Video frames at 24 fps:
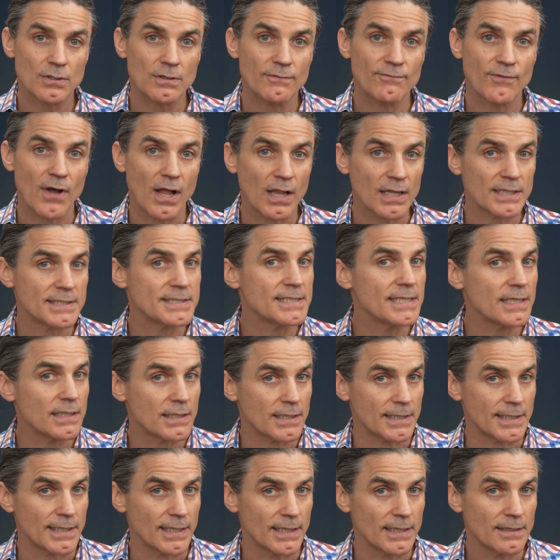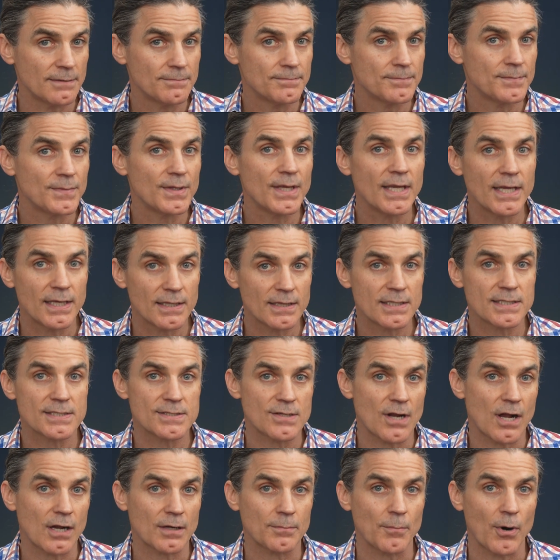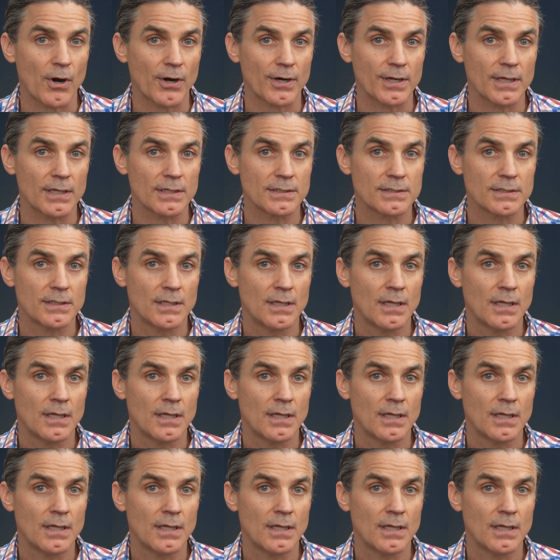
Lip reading: volatility in the stock market,